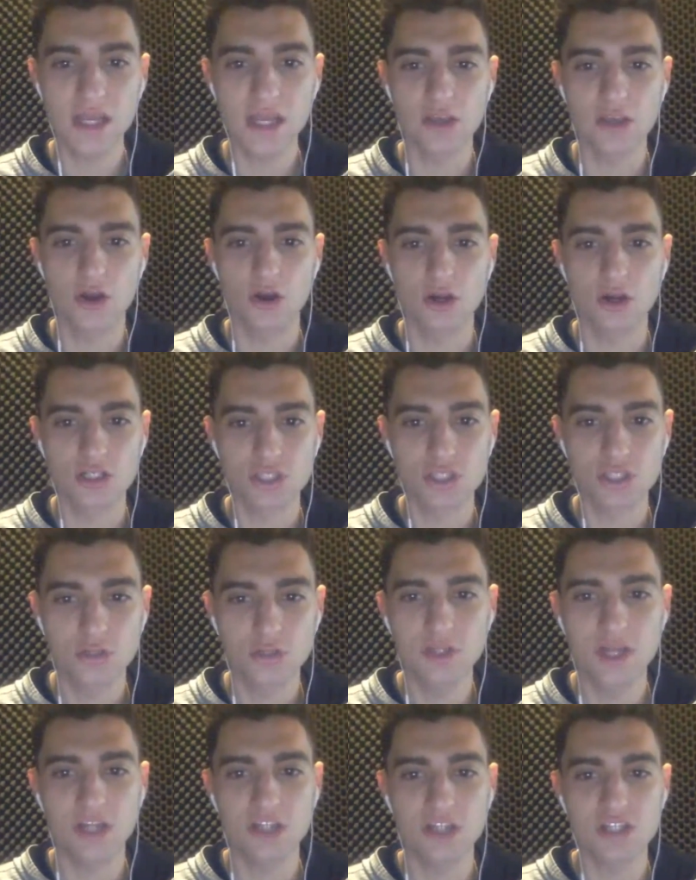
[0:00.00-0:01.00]
yards, 2
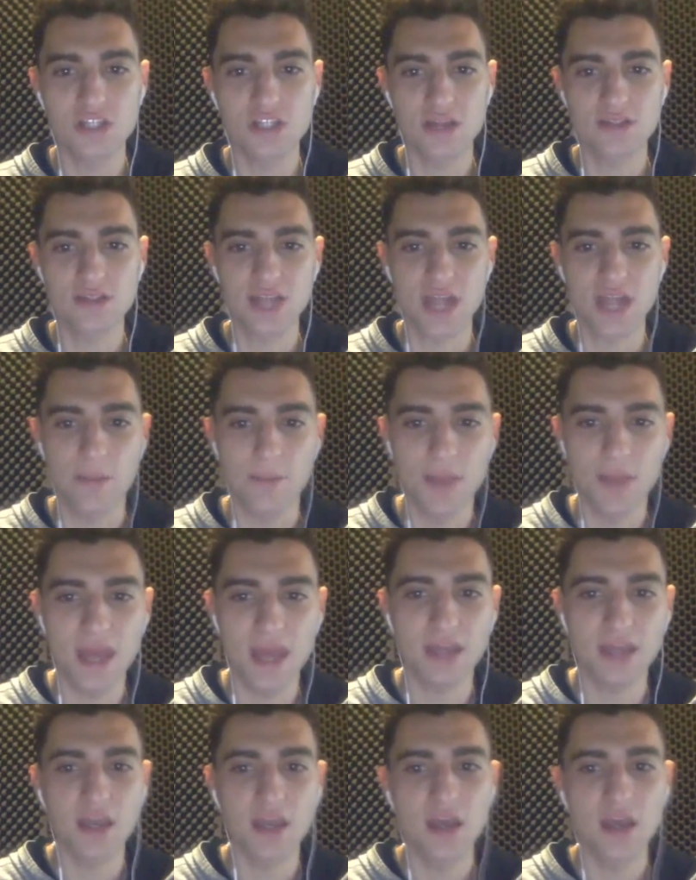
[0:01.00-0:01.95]
touchdowns, and a pick.